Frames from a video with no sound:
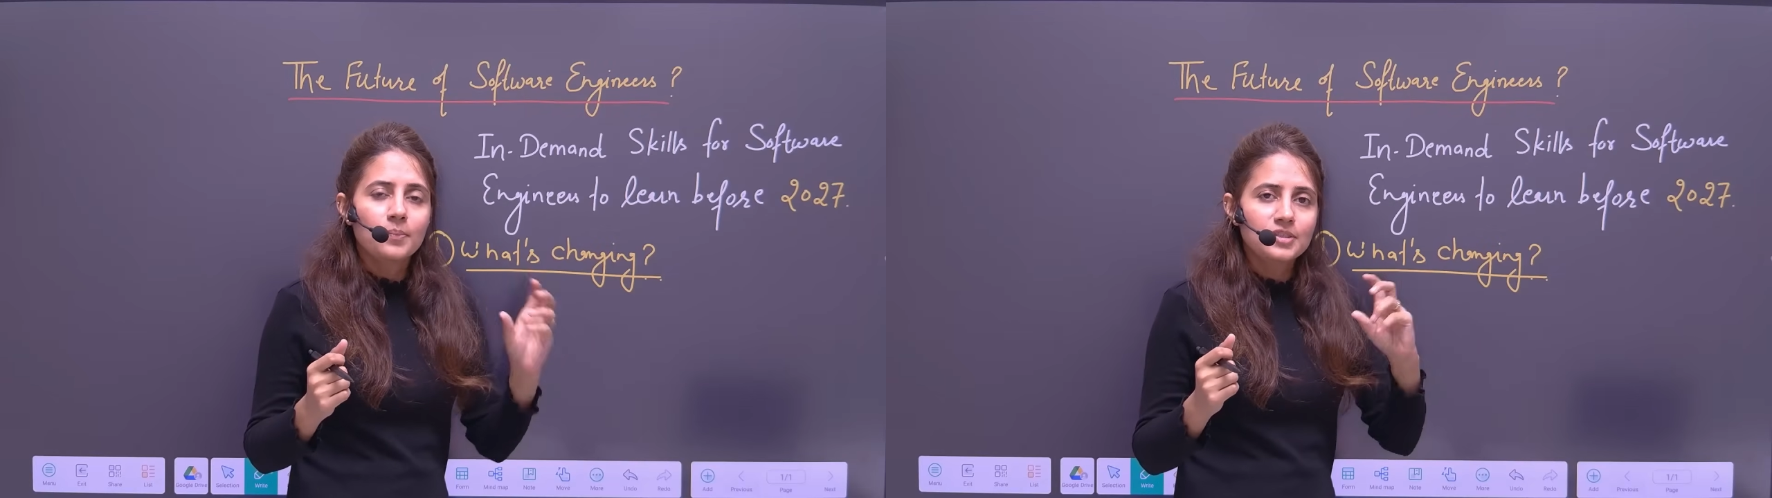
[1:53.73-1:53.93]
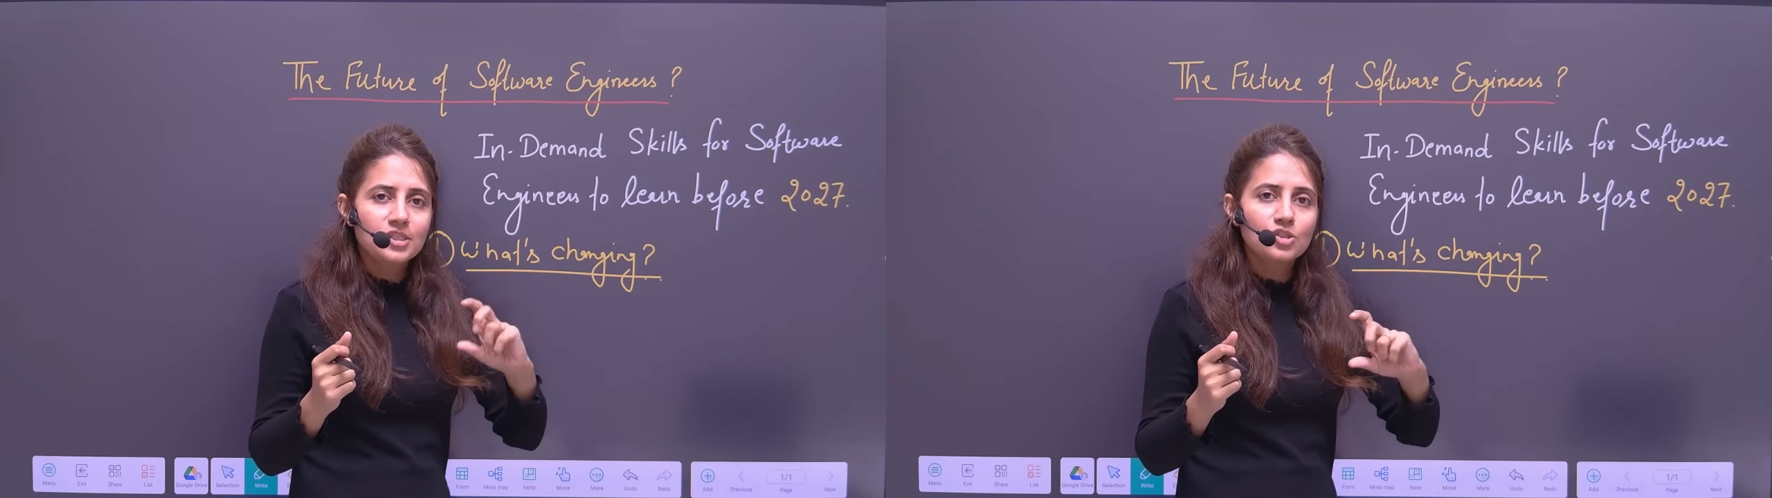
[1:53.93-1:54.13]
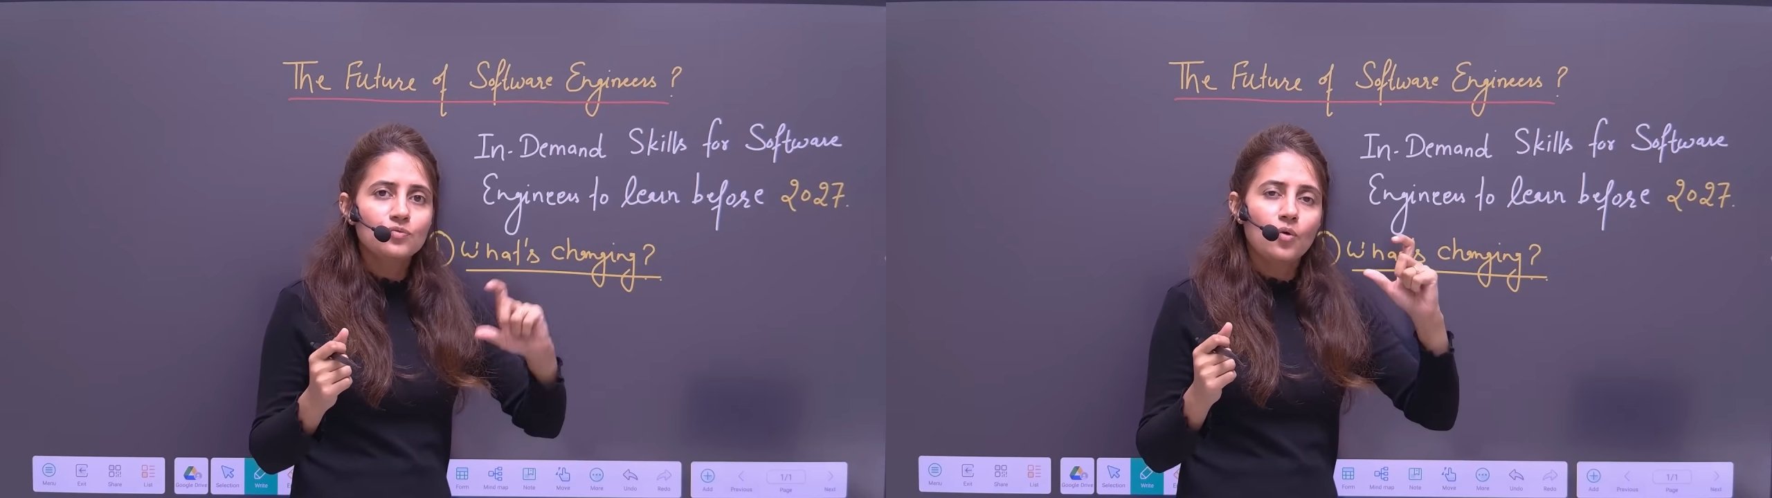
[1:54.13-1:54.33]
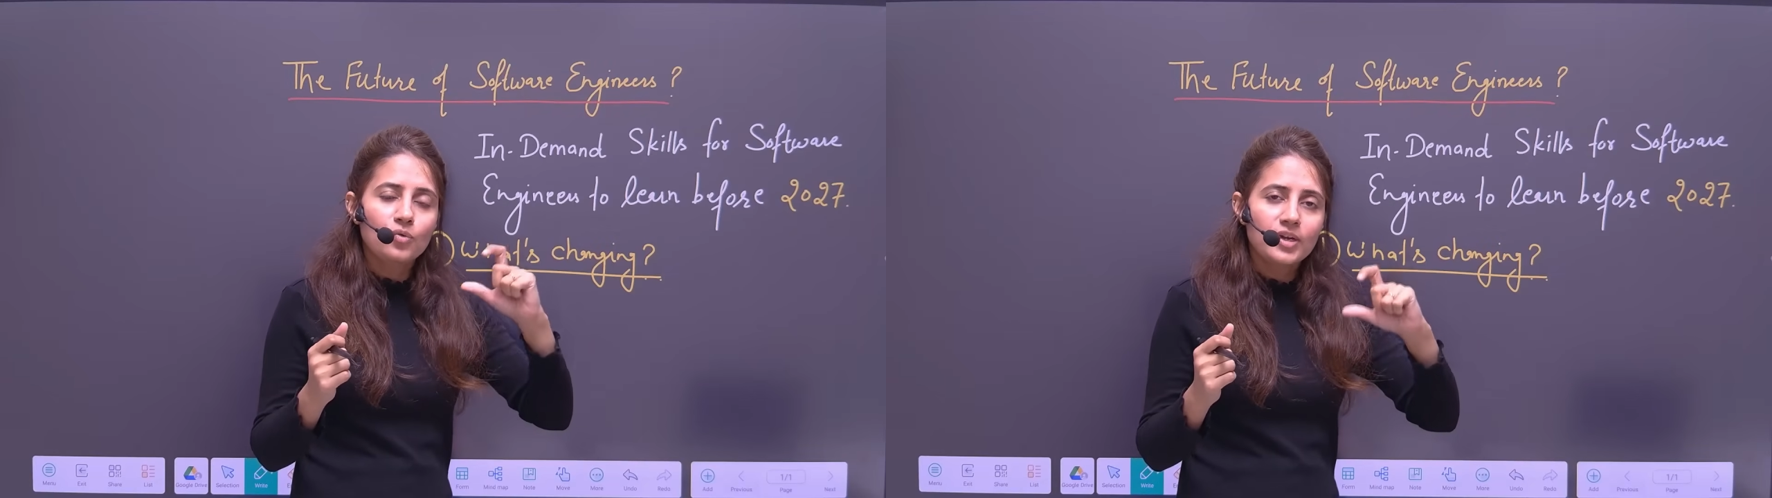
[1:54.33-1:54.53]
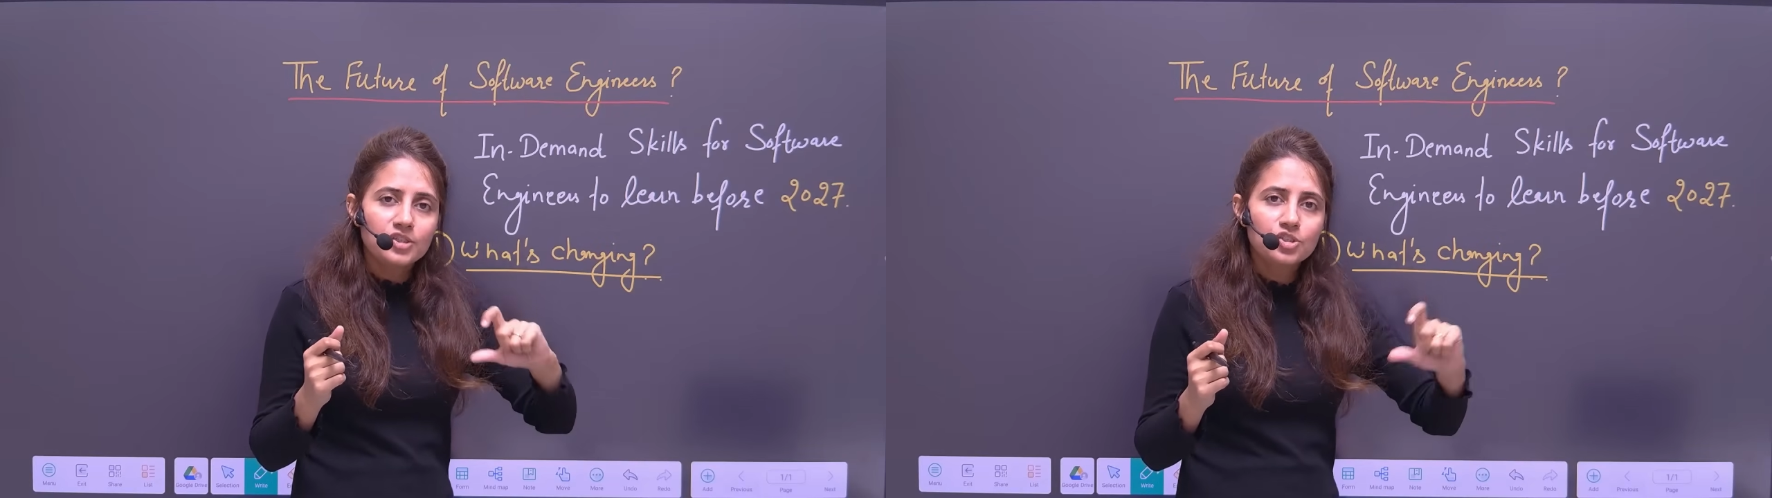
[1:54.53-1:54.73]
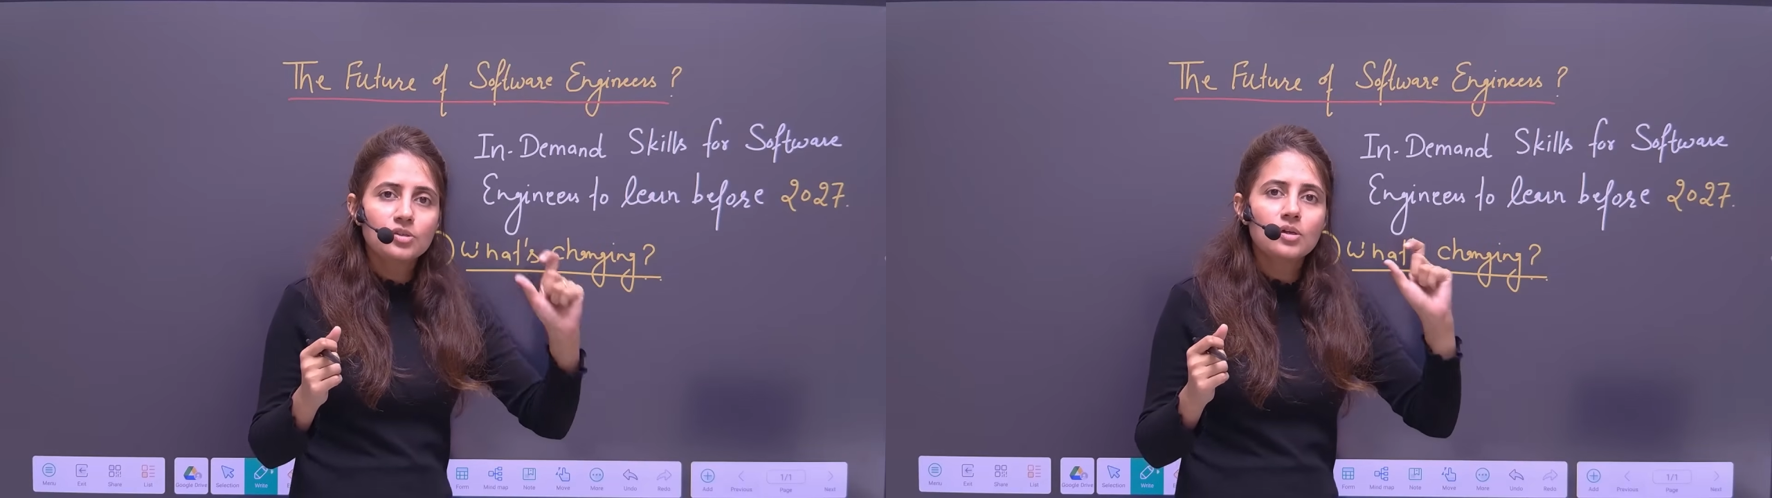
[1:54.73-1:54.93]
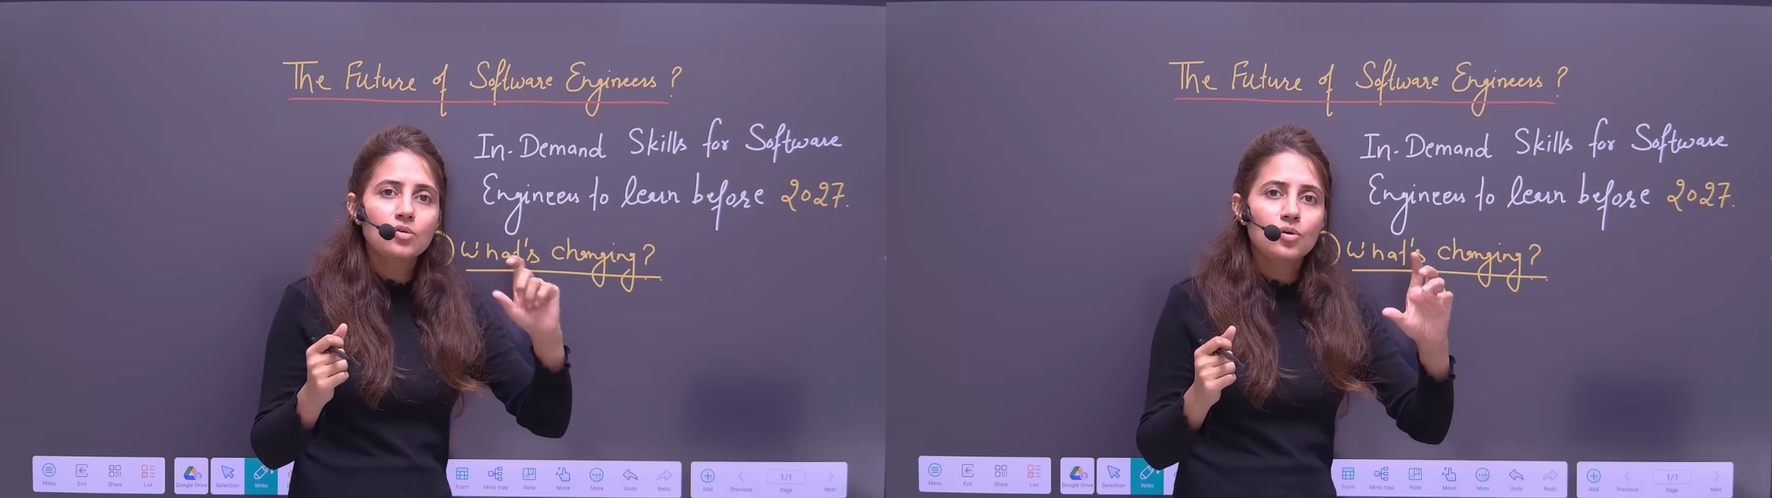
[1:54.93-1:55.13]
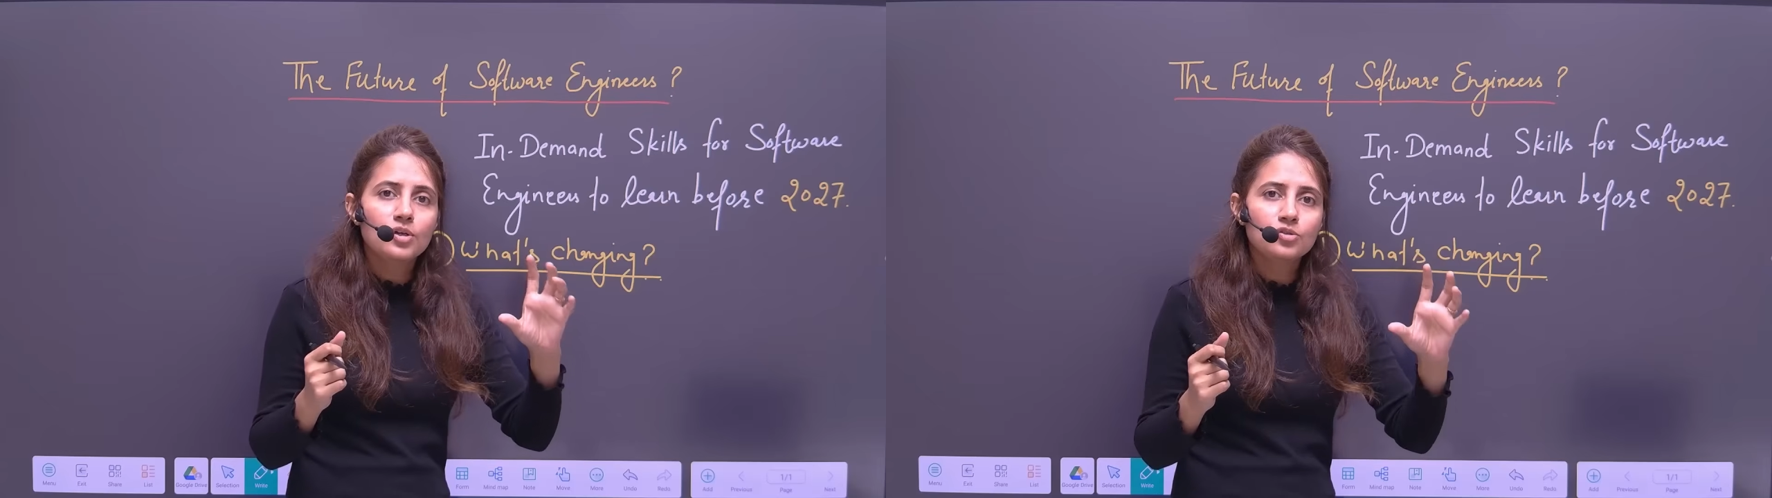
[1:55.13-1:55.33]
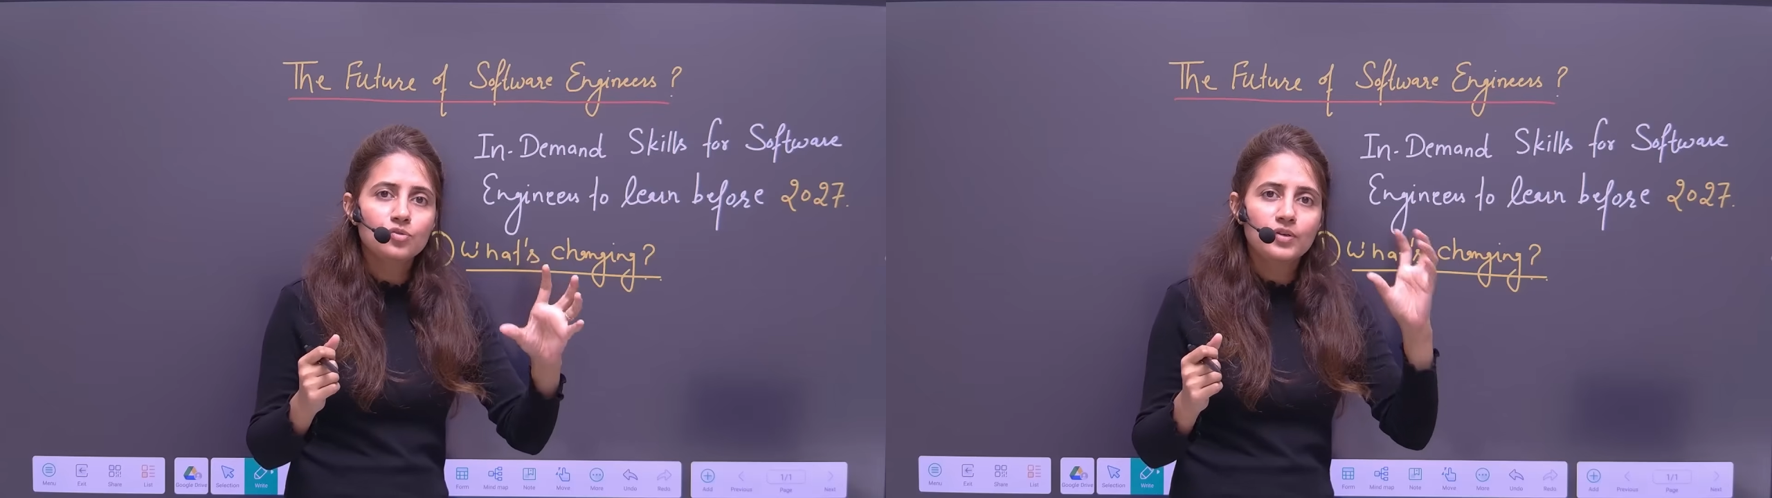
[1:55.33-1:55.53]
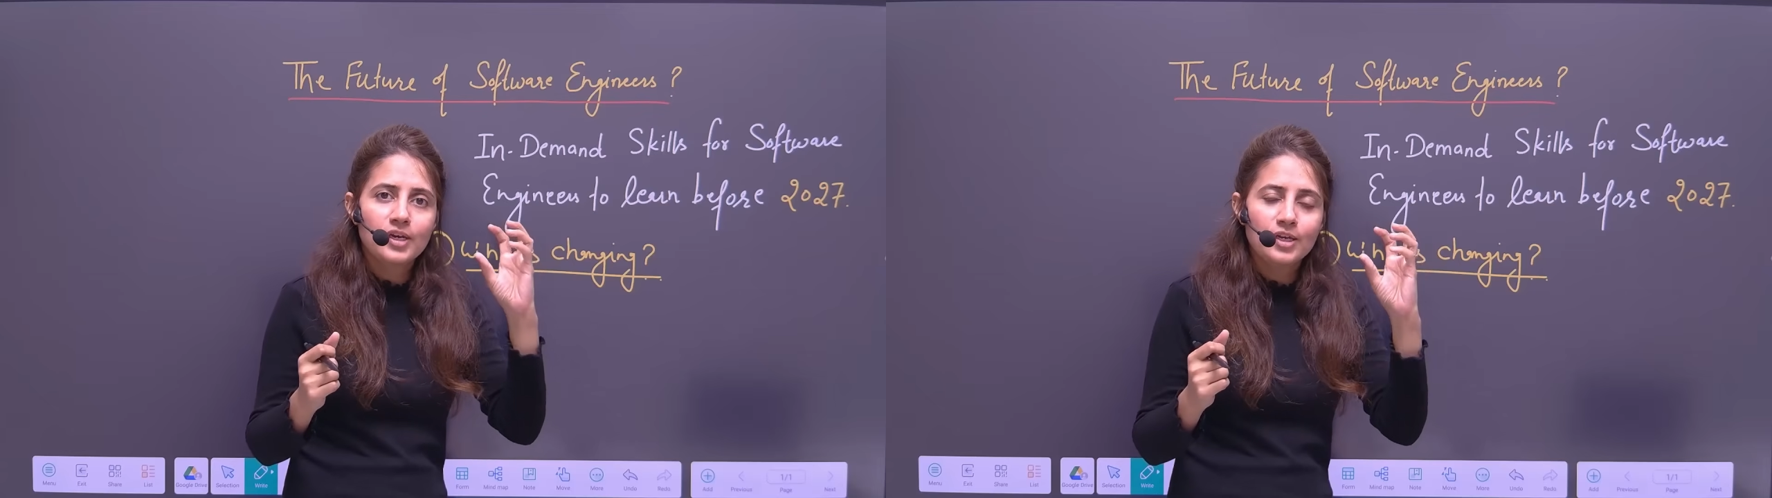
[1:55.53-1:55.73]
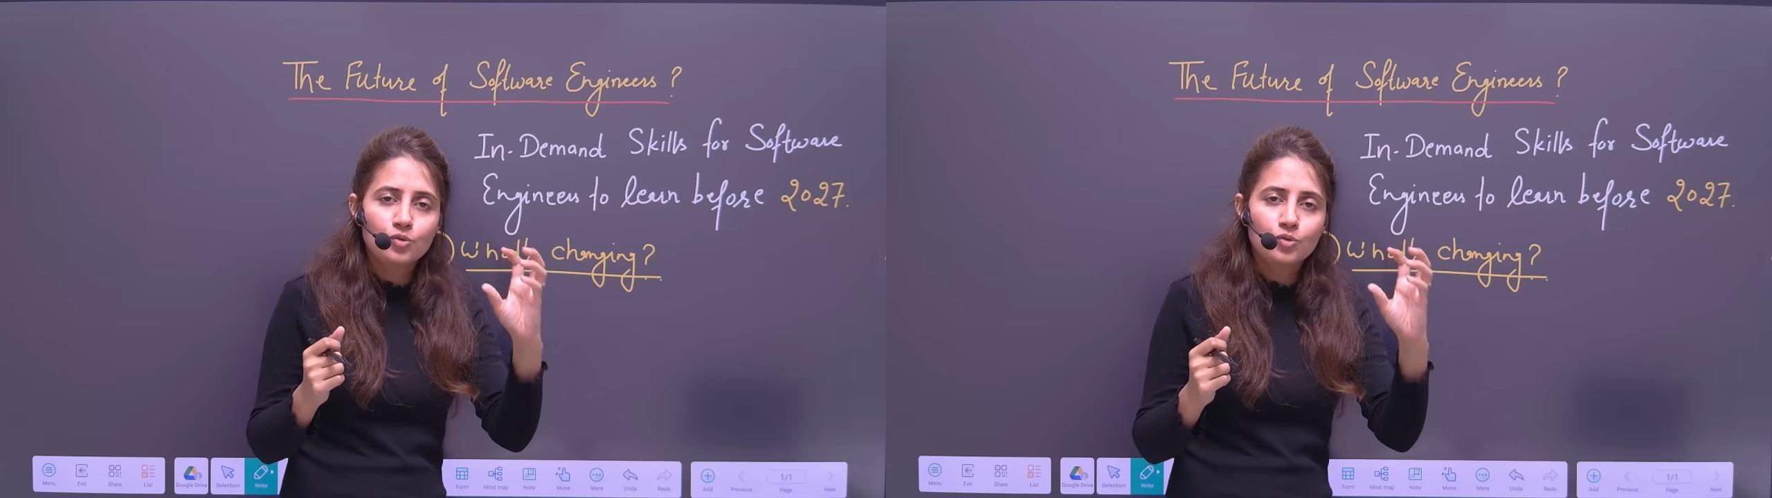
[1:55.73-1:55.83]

but just foundational knowledge of A